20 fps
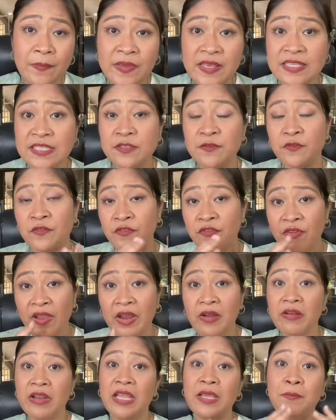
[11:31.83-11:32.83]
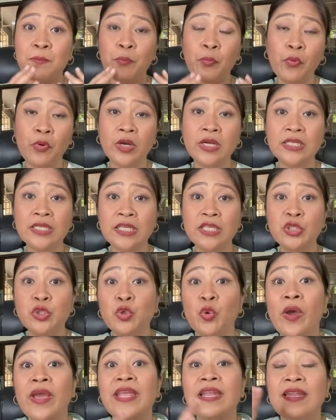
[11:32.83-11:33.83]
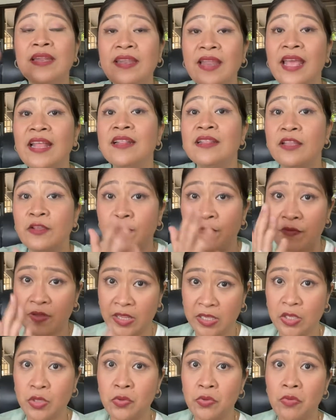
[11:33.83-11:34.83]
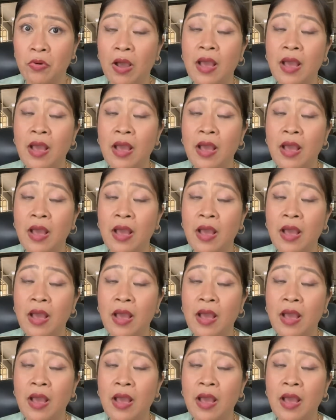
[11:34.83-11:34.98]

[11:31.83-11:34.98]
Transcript: is very important to identify you